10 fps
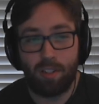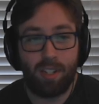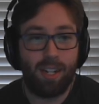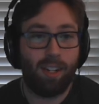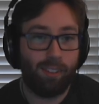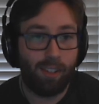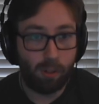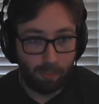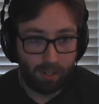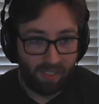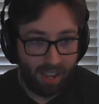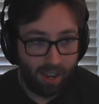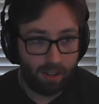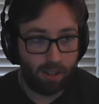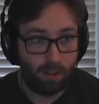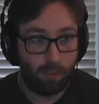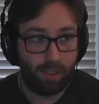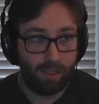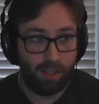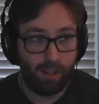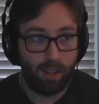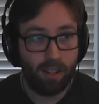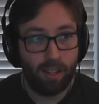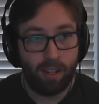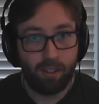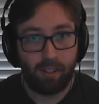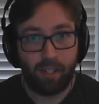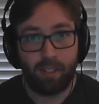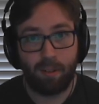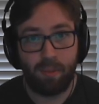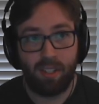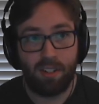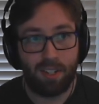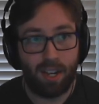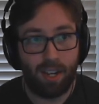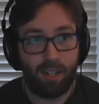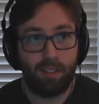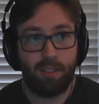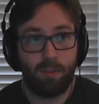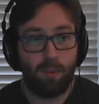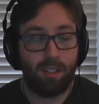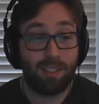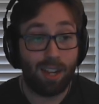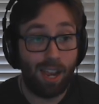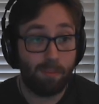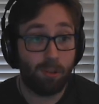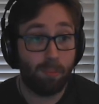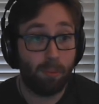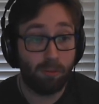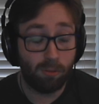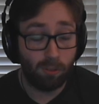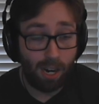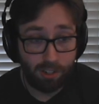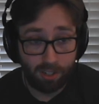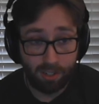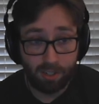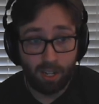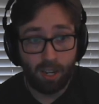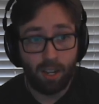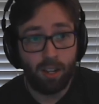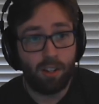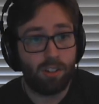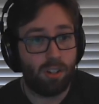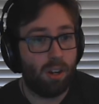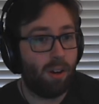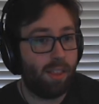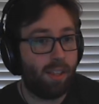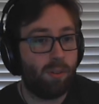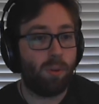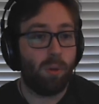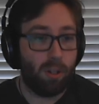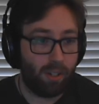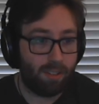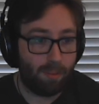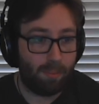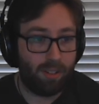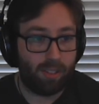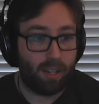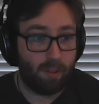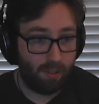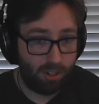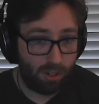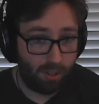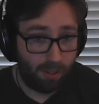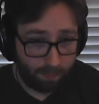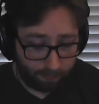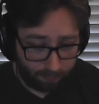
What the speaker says: seeing a little bit of that with like some of the designs with Sky Admiral Rogers. So I think we will get something like that eventually.